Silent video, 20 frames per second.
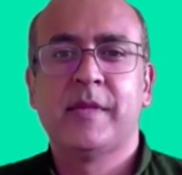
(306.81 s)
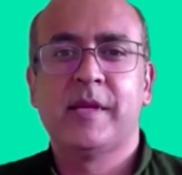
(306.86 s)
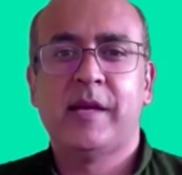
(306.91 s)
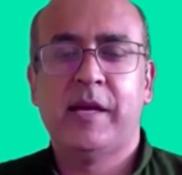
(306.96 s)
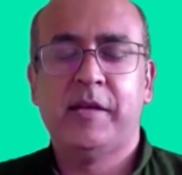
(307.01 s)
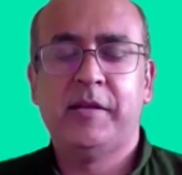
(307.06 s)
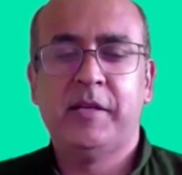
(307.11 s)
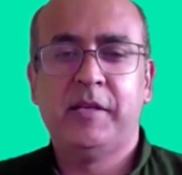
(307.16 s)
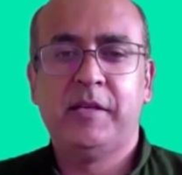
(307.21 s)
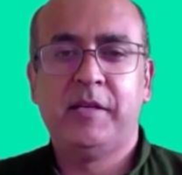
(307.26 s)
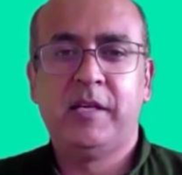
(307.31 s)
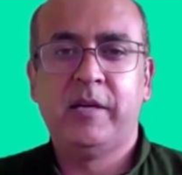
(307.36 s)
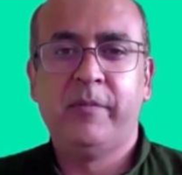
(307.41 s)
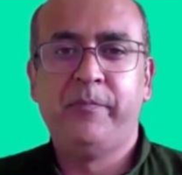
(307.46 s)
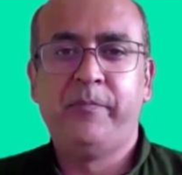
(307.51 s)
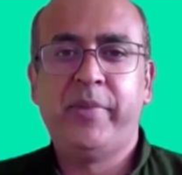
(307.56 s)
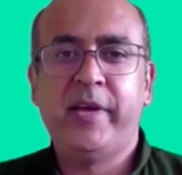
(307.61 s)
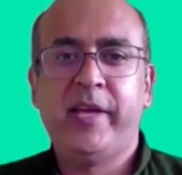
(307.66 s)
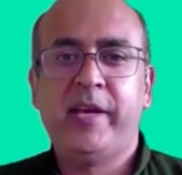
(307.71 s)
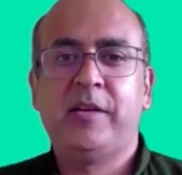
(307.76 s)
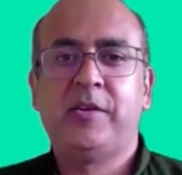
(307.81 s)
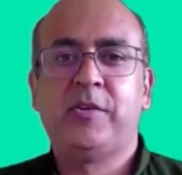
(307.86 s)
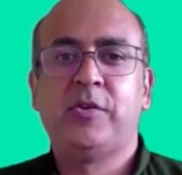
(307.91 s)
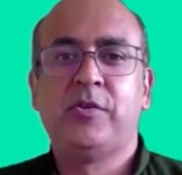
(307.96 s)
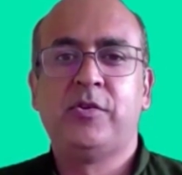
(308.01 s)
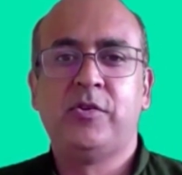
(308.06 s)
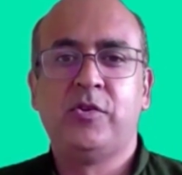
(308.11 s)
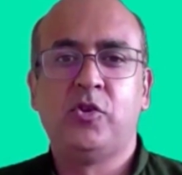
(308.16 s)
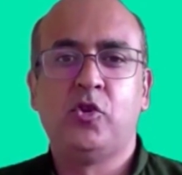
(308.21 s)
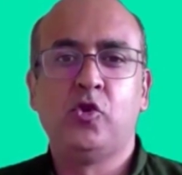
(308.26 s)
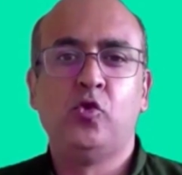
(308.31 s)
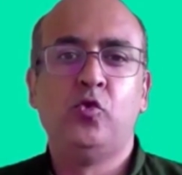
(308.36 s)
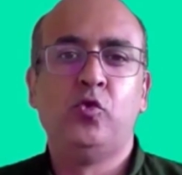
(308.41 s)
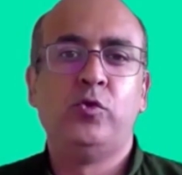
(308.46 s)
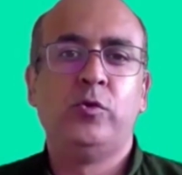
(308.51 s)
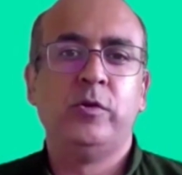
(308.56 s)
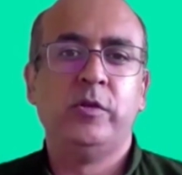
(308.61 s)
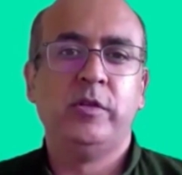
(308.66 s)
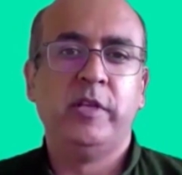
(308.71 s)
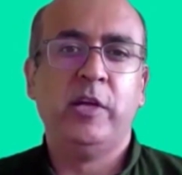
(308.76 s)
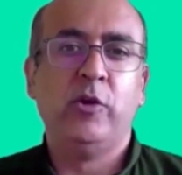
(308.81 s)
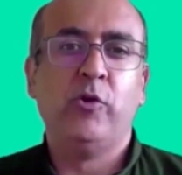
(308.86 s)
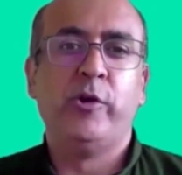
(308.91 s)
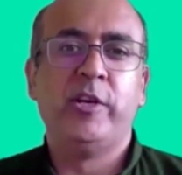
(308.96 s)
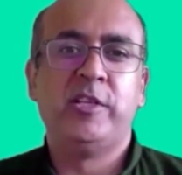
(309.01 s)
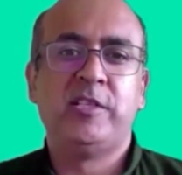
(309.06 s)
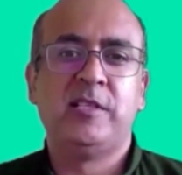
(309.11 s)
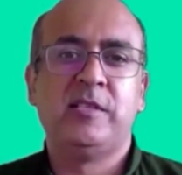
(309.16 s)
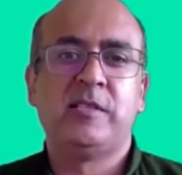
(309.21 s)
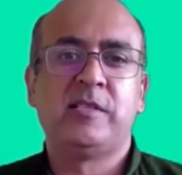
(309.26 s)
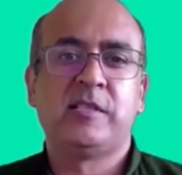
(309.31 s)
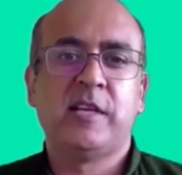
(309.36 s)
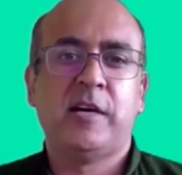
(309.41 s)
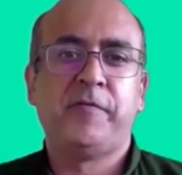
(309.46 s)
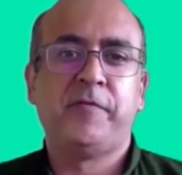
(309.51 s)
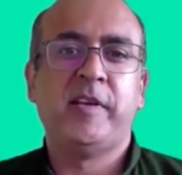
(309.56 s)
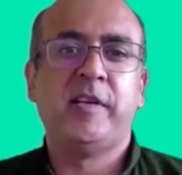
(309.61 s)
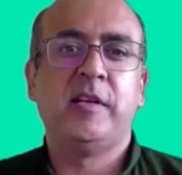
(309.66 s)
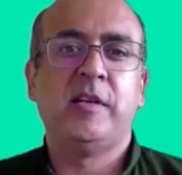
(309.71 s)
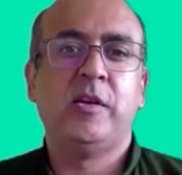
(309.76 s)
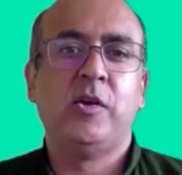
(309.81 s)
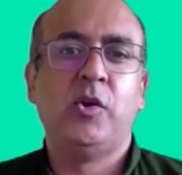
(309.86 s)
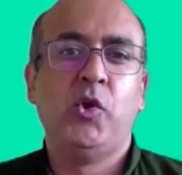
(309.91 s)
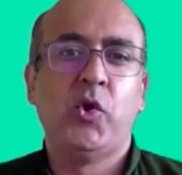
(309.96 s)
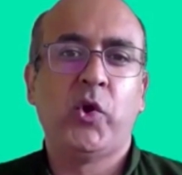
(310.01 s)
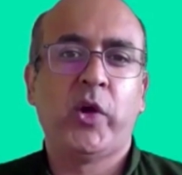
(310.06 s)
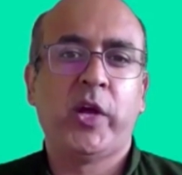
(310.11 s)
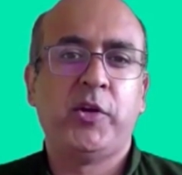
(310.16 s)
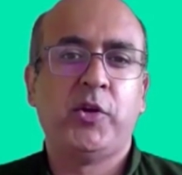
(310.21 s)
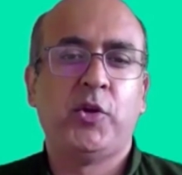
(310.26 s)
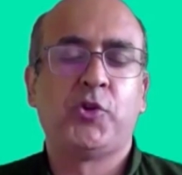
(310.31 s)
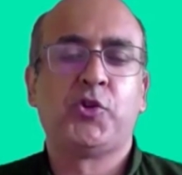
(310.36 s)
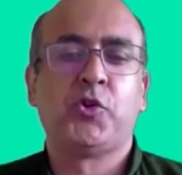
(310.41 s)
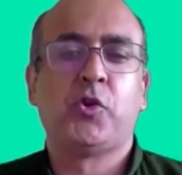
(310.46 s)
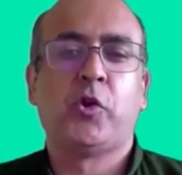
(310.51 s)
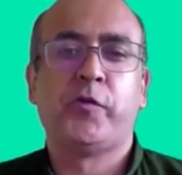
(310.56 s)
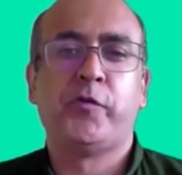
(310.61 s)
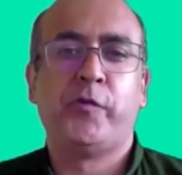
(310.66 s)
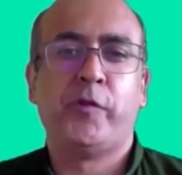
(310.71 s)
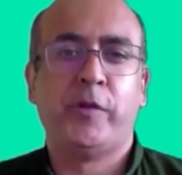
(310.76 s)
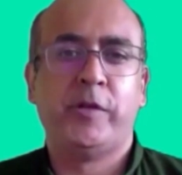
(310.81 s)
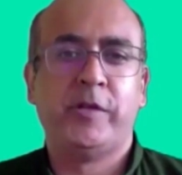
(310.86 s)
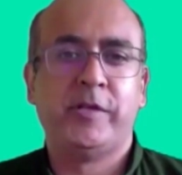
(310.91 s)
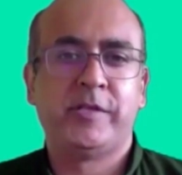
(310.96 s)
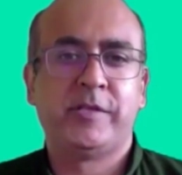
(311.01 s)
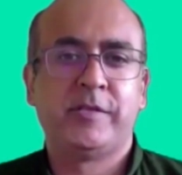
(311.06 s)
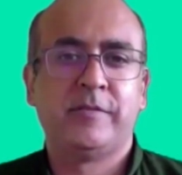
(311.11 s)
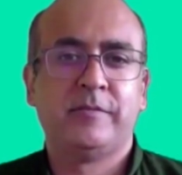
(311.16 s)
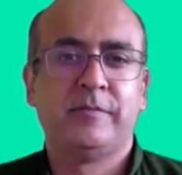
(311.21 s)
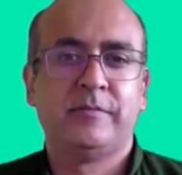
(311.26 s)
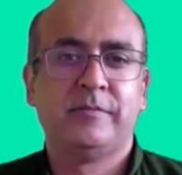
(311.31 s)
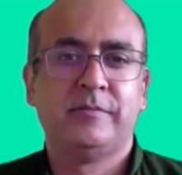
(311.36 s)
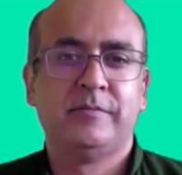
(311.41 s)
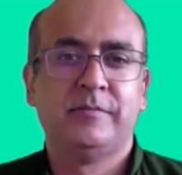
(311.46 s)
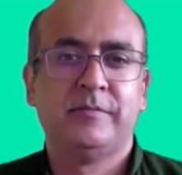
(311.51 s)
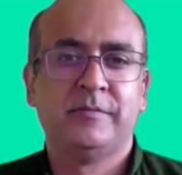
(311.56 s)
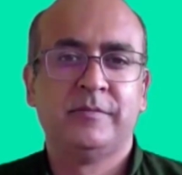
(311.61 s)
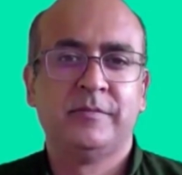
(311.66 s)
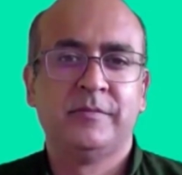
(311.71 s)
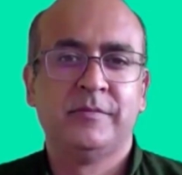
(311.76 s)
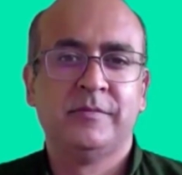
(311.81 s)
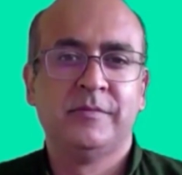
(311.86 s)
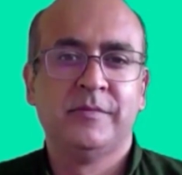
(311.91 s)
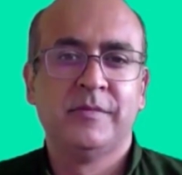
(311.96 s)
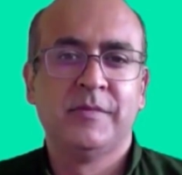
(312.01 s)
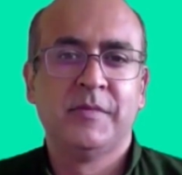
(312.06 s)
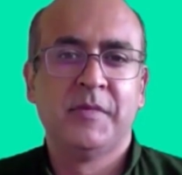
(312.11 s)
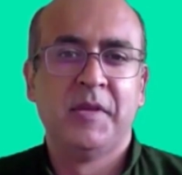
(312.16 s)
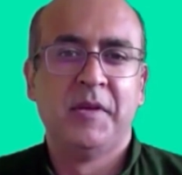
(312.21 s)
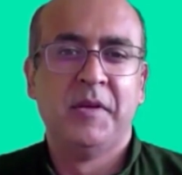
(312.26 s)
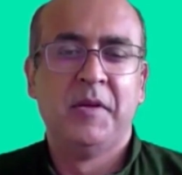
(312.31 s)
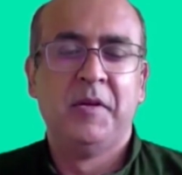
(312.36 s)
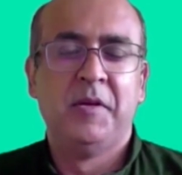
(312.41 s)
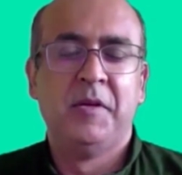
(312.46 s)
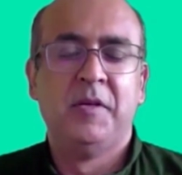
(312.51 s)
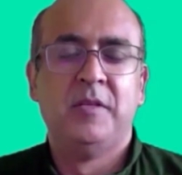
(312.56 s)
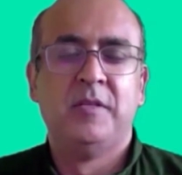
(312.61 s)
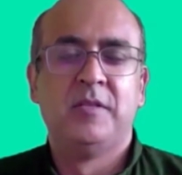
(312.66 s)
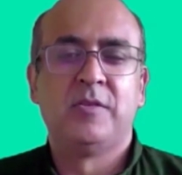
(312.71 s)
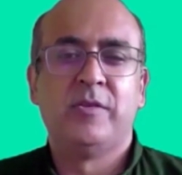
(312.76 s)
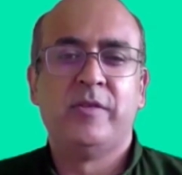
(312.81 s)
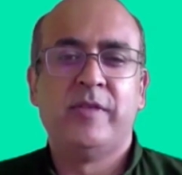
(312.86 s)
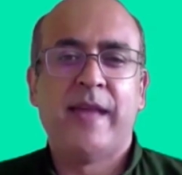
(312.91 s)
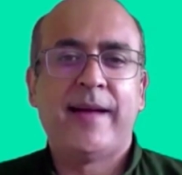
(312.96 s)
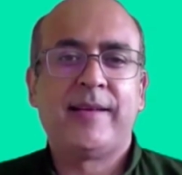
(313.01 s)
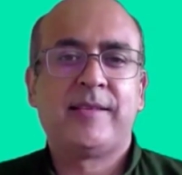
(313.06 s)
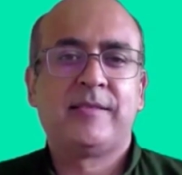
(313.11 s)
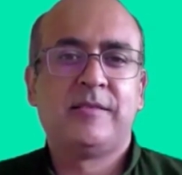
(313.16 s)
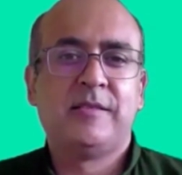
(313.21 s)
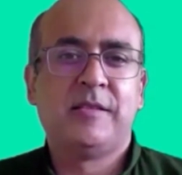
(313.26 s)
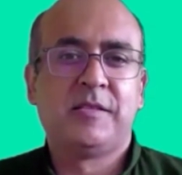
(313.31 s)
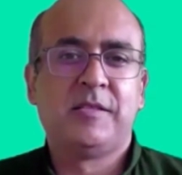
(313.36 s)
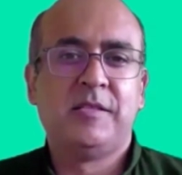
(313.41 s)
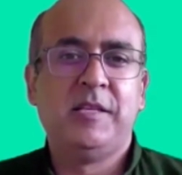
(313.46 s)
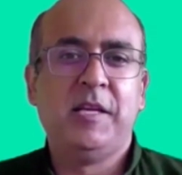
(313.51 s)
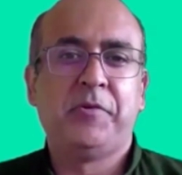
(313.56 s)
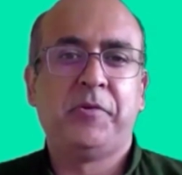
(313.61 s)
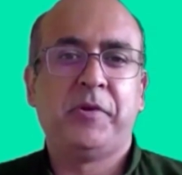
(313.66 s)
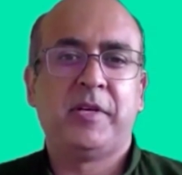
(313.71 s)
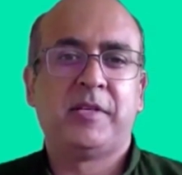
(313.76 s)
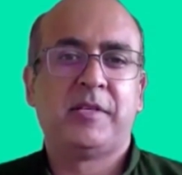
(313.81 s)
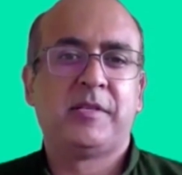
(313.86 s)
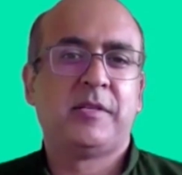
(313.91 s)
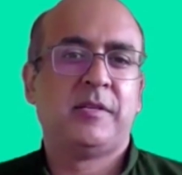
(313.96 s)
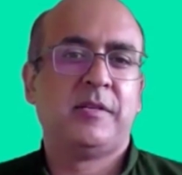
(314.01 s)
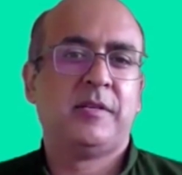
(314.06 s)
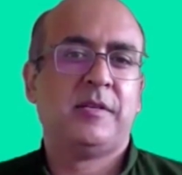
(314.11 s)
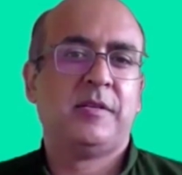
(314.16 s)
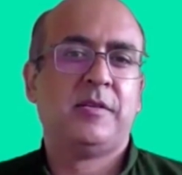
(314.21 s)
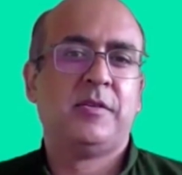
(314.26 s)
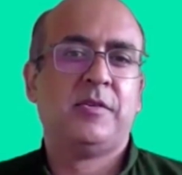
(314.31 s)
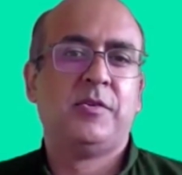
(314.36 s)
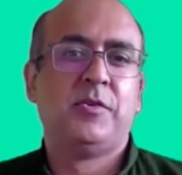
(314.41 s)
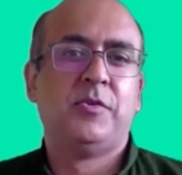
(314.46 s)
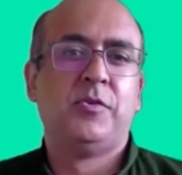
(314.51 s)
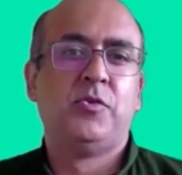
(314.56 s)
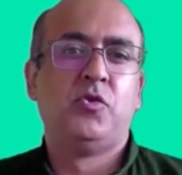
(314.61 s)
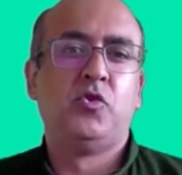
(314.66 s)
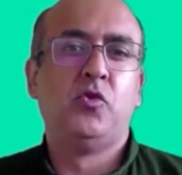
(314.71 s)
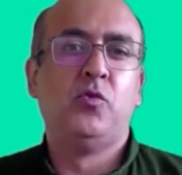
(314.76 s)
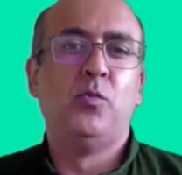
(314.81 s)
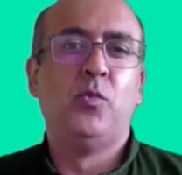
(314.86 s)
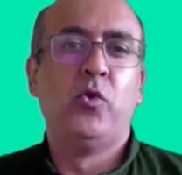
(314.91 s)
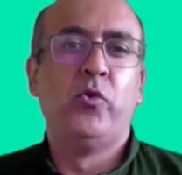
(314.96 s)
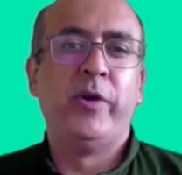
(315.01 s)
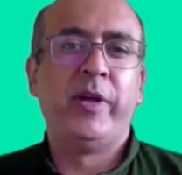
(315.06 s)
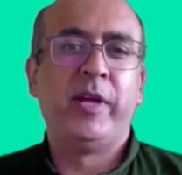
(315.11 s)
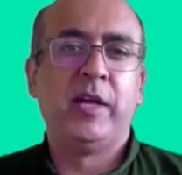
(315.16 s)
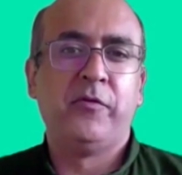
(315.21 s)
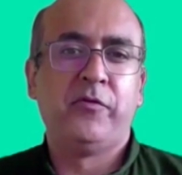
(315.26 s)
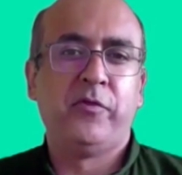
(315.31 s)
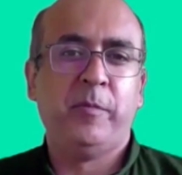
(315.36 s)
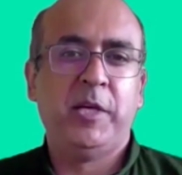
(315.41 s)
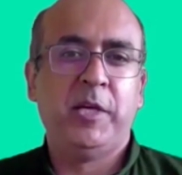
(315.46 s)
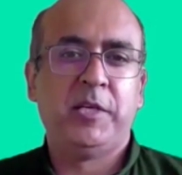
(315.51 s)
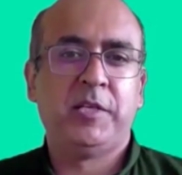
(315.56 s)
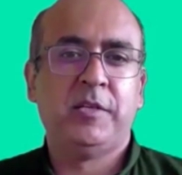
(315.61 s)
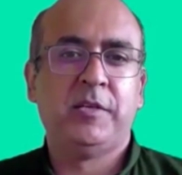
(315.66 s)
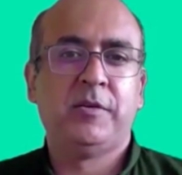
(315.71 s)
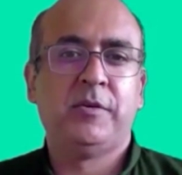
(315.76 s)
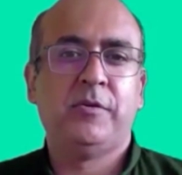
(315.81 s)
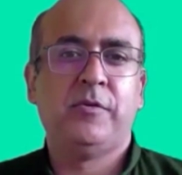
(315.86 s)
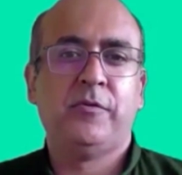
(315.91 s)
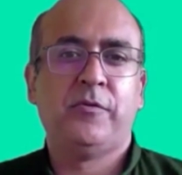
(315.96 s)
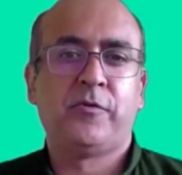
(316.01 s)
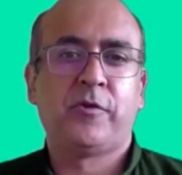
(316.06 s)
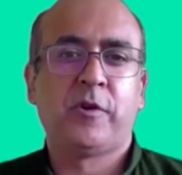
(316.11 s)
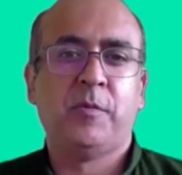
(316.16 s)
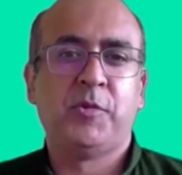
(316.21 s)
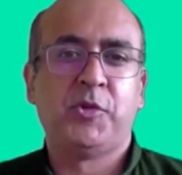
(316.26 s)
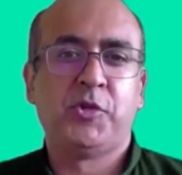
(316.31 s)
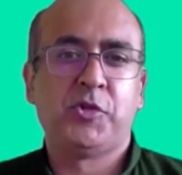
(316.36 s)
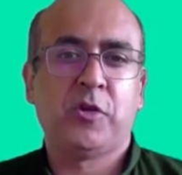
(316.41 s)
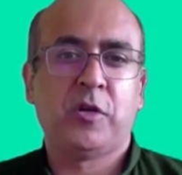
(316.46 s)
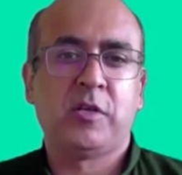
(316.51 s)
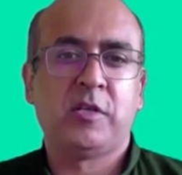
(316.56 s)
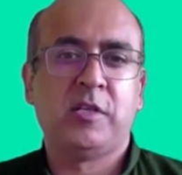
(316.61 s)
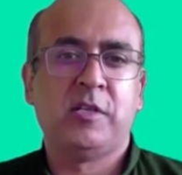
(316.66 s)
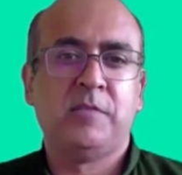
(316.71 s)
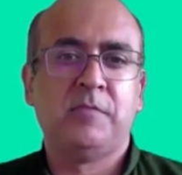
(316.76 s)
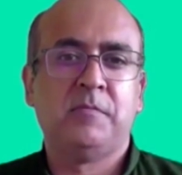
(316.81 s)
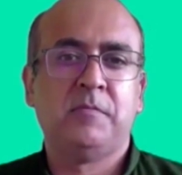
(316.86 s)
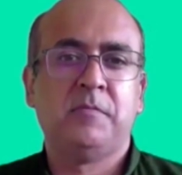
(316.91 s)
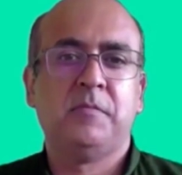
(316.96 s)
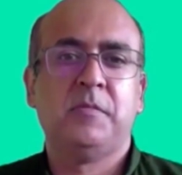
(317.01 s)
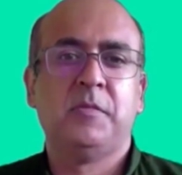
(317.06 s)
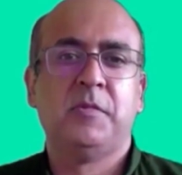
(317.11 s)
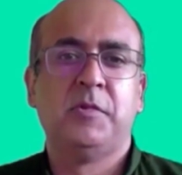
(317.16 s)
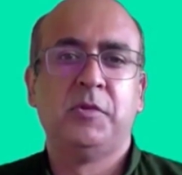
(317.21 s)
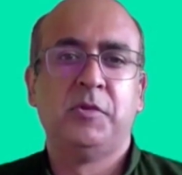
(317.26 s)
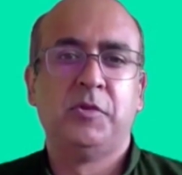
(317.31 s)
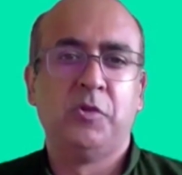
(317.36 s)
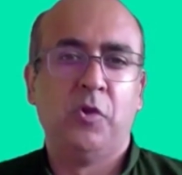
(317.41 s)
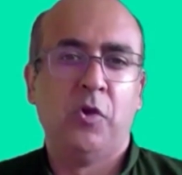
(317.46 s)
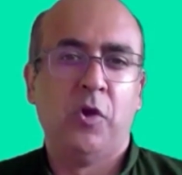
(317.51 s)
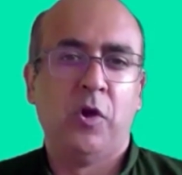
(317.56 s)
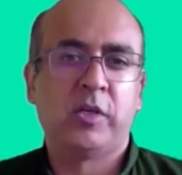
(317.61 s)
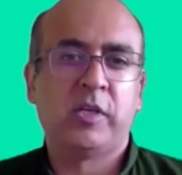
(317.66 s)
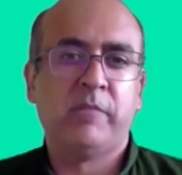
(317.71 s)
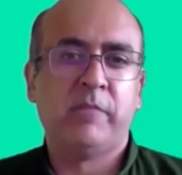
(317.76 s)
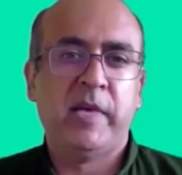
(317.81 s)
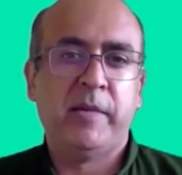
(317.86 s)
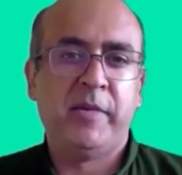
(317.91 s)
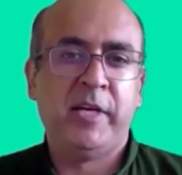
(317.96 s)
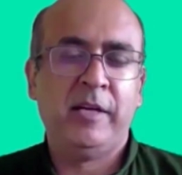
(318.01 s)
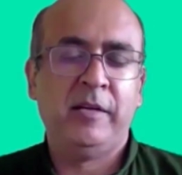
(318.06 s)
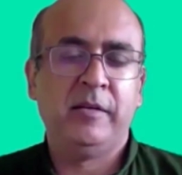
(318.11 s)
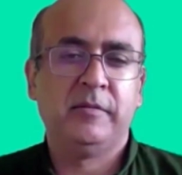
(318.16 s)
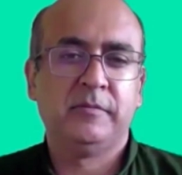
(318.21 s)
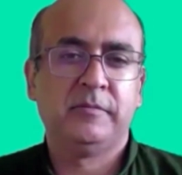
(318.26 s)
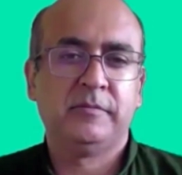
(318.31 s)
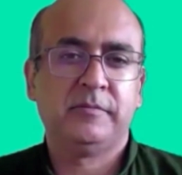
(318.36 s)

and then compare it to the original stuff and look at your shortfalls. So that's the secret to moving information from short-term to long-term memory.